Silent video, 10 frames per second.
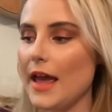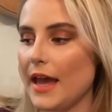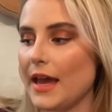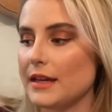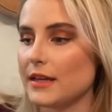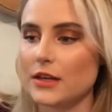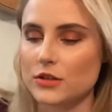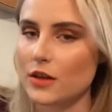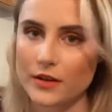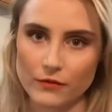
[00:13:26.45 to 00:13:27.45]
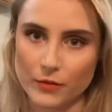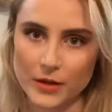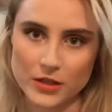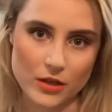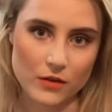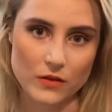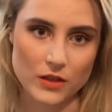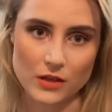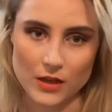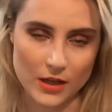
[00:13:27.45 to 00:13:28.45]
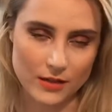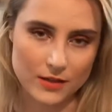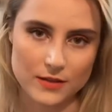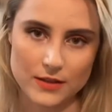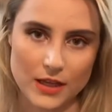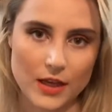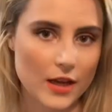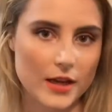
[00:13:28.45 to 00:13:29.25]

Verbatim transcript: And here's all the information you need to see.